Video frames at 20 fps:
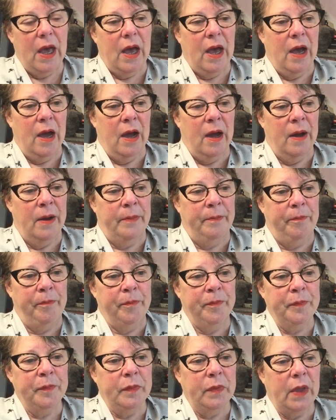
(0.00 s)

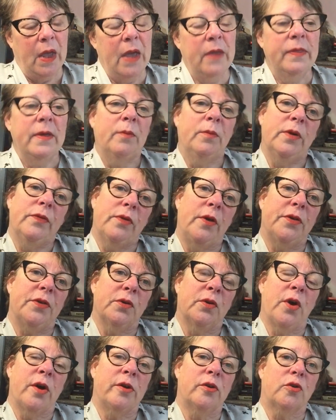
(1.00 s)
And then we've
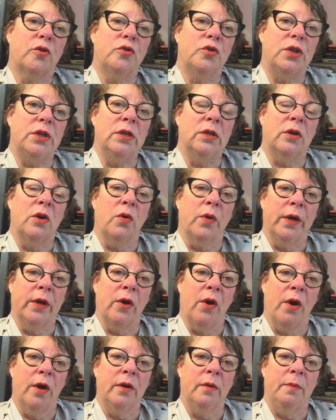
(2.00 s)
also got a critique going
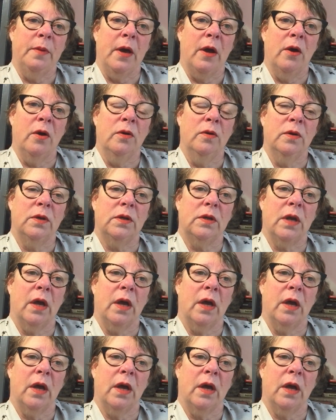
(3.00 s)
on about